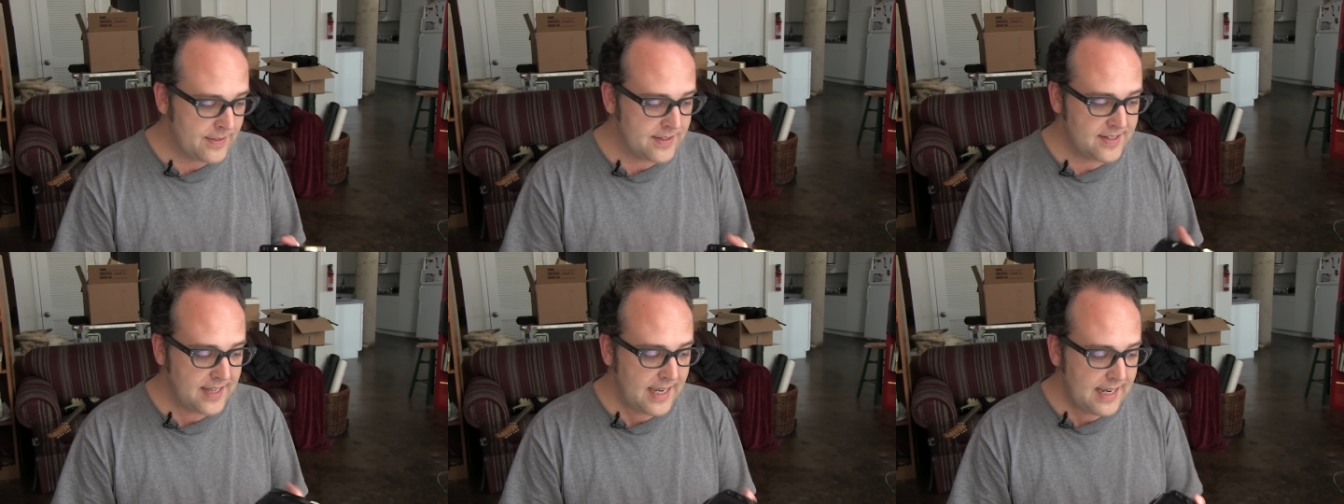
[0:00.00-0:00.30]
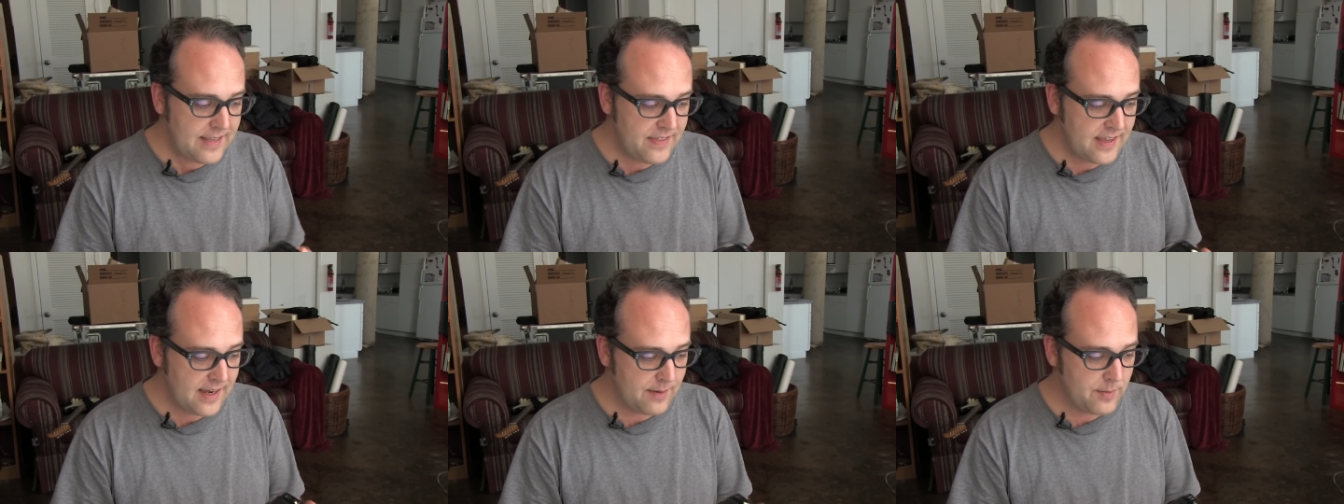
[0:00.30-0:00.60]
the
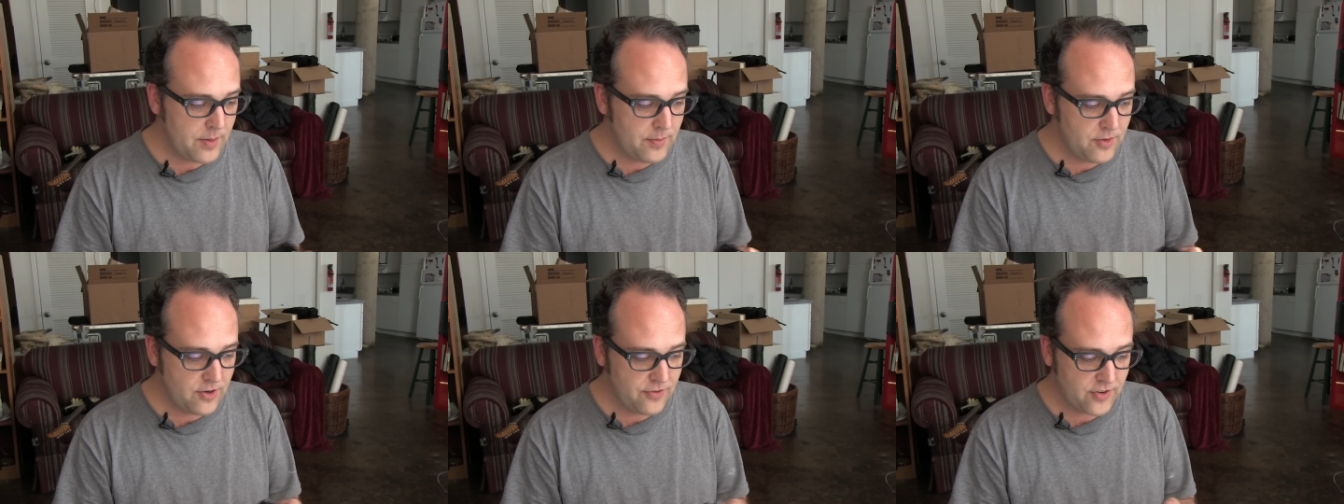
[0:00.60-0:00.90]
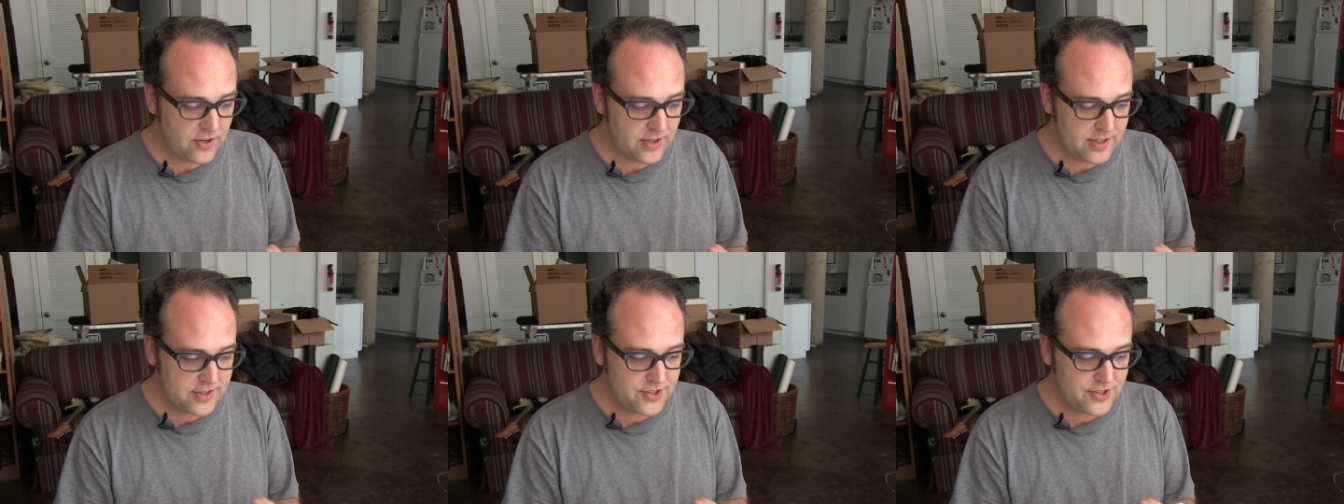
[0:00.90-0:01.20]
second thing I'm going to
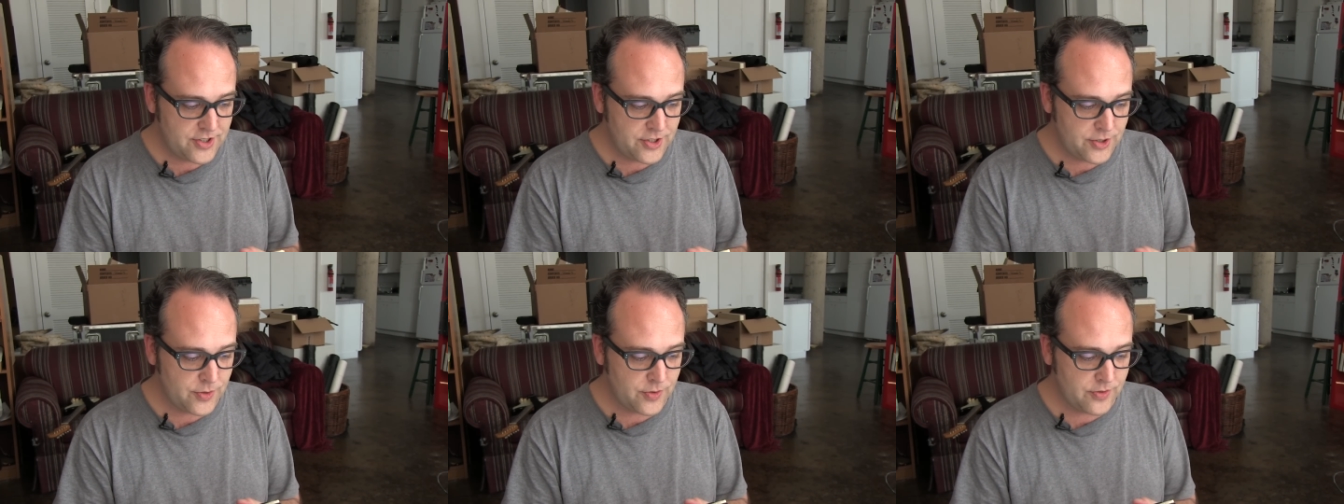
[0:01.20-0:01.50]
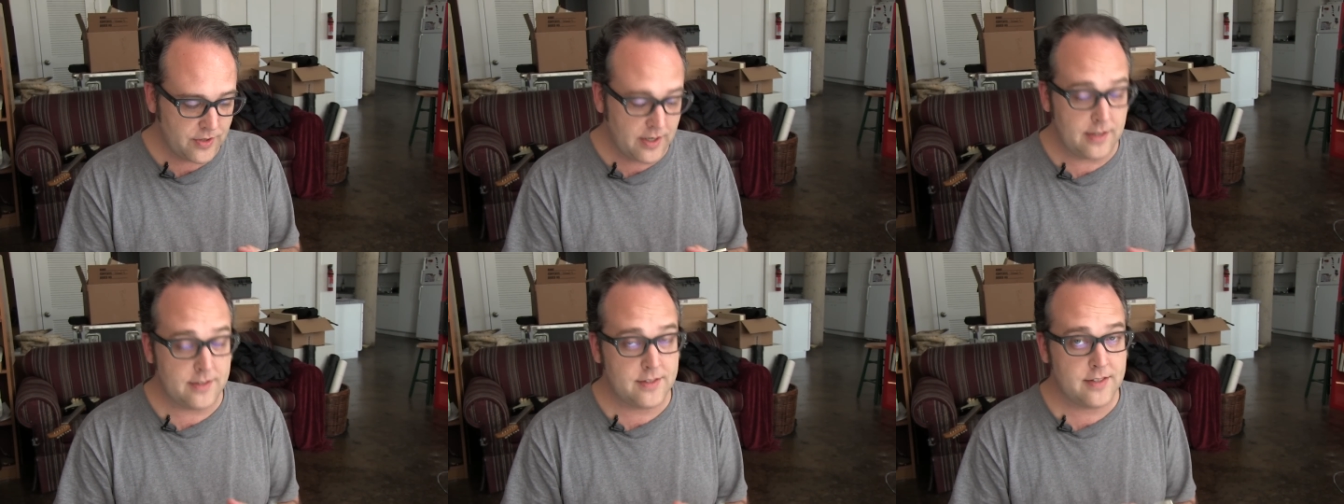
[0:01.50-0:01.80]
move on
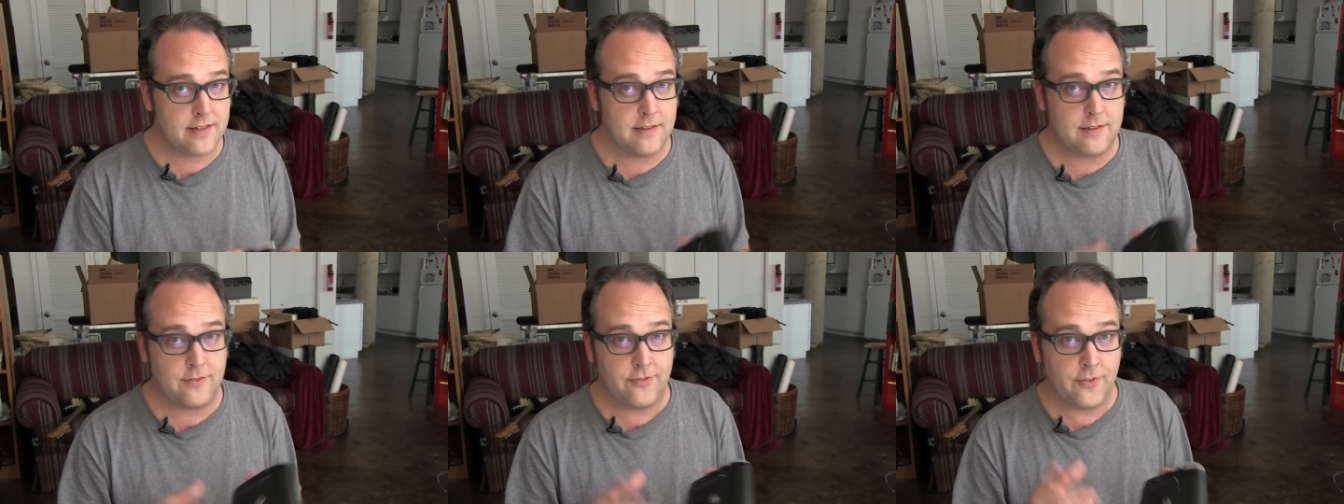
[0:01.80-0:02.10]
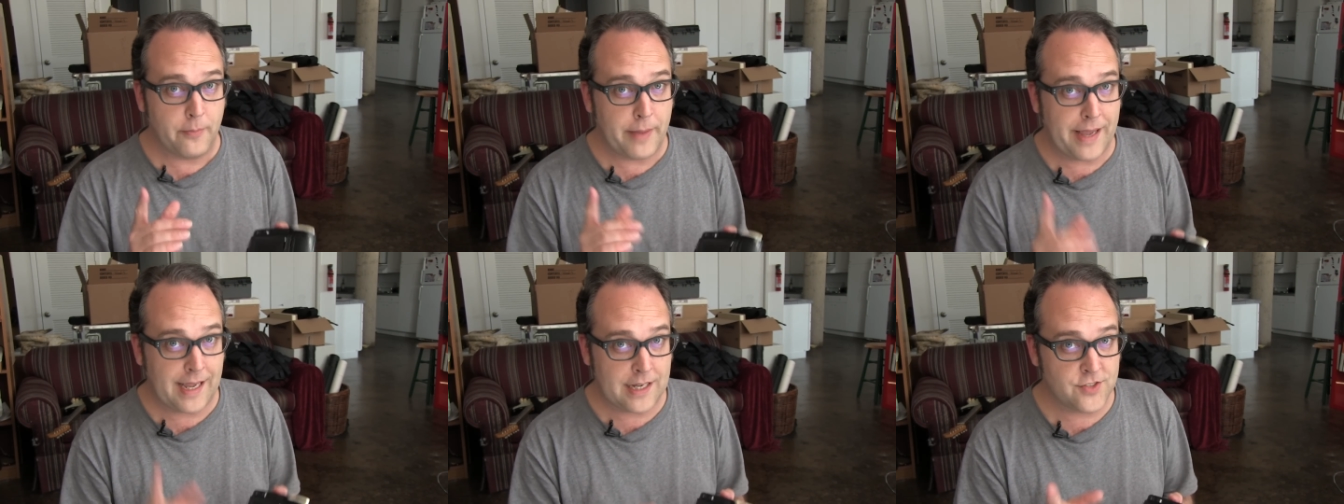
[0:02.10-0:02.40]
to it's it
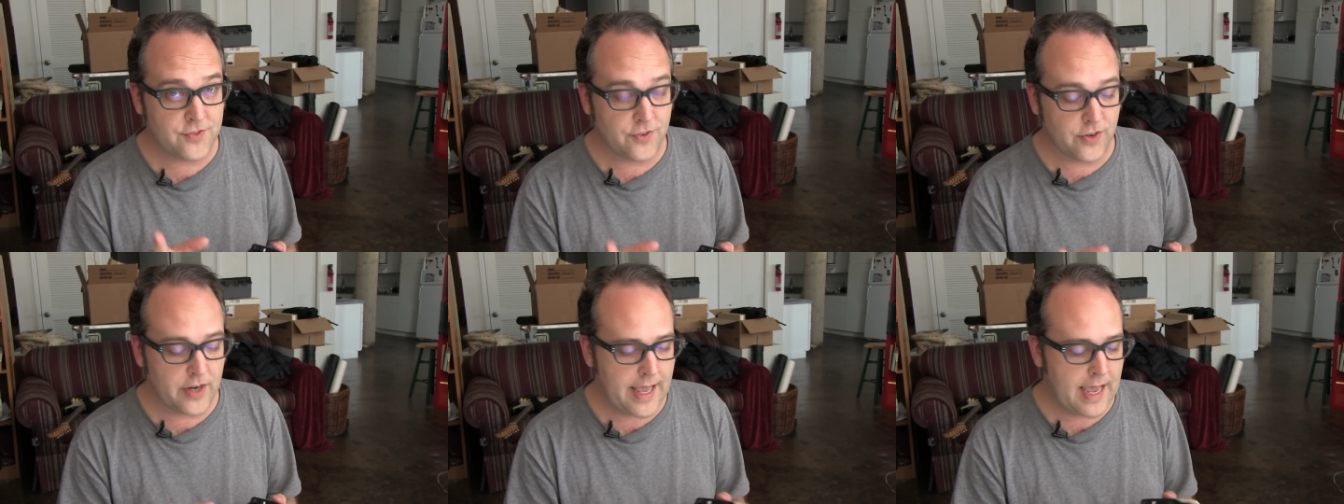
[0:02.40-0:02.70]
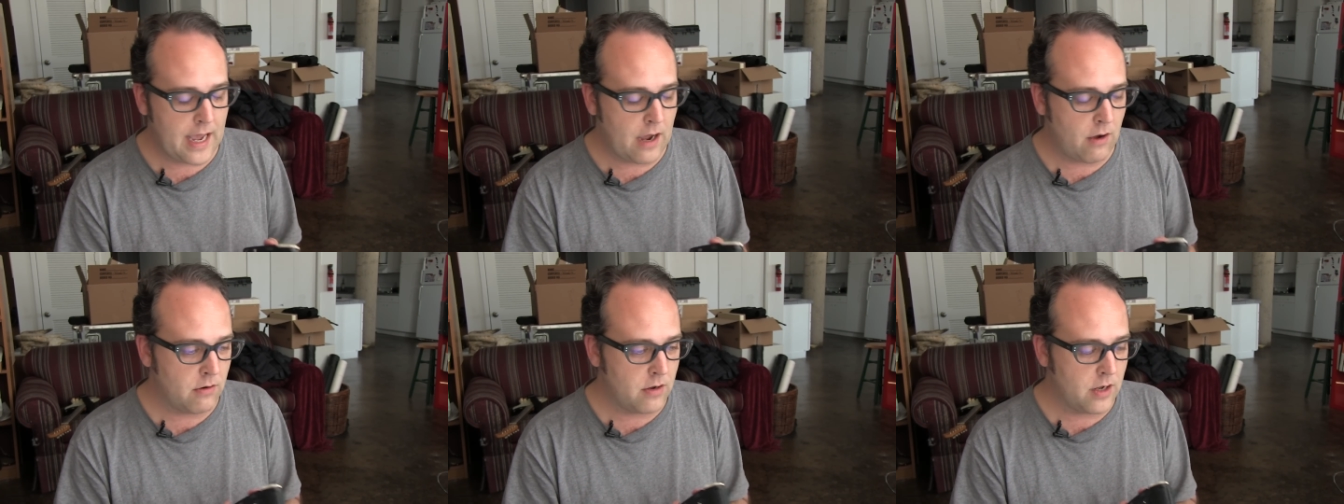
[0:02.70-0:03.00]
for bags for
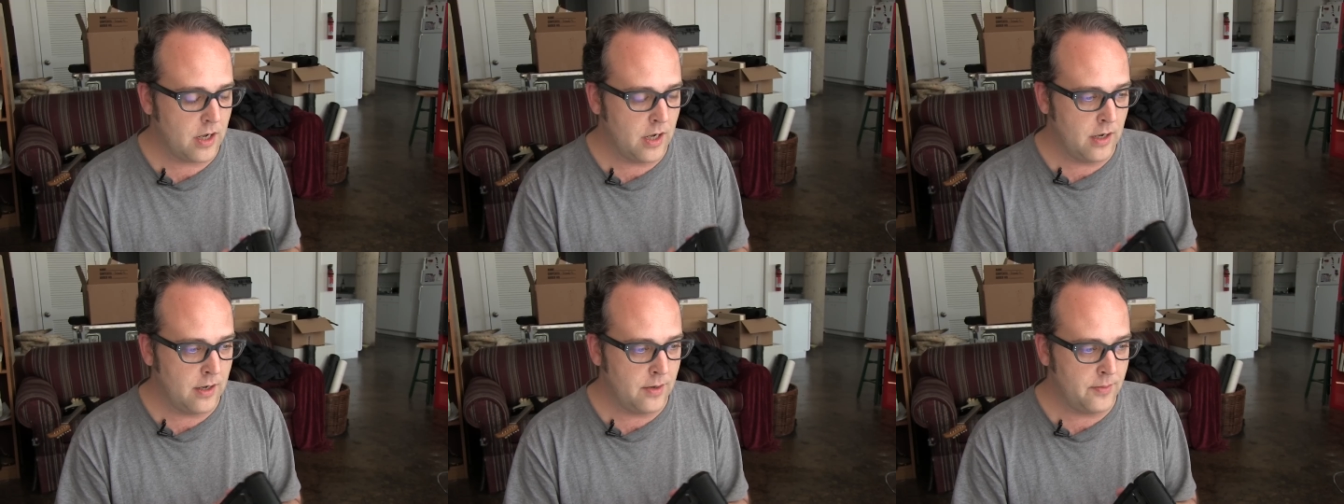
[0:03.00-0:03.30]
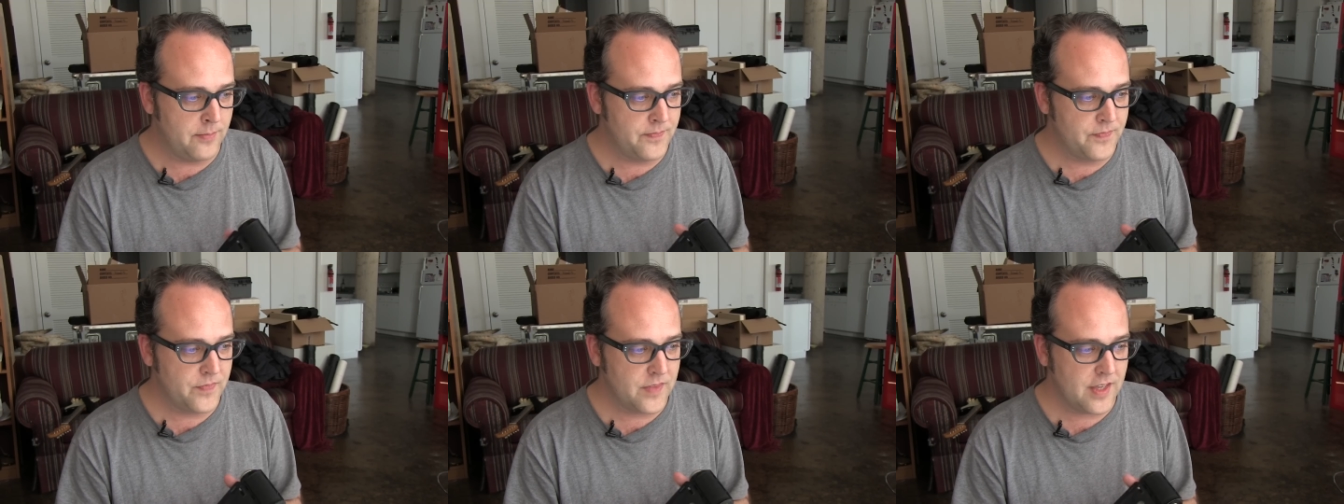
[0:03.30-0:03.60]
now.
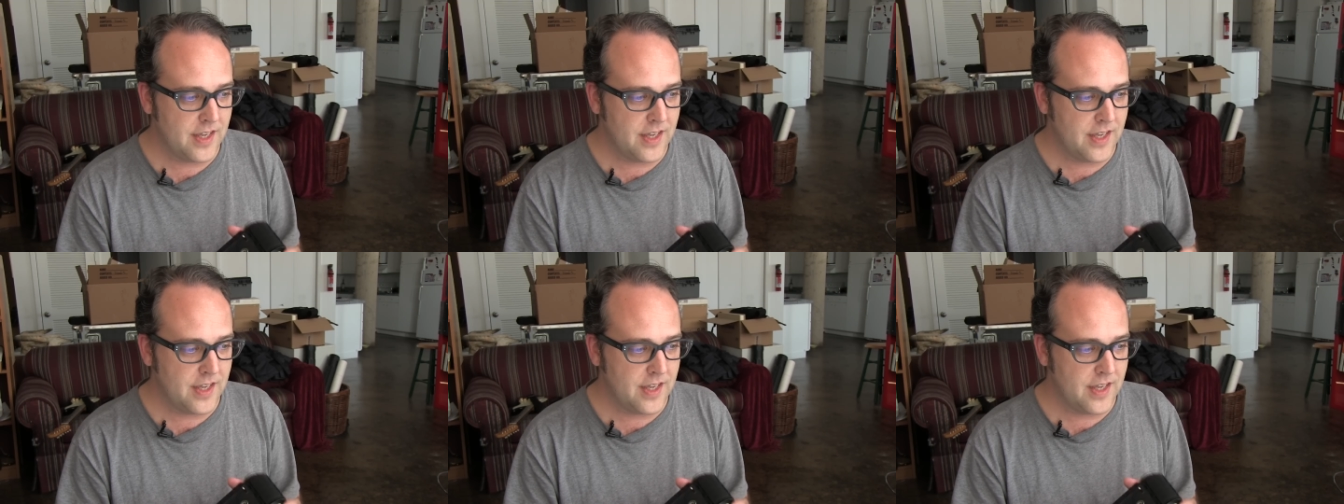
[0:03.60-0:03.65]
Um,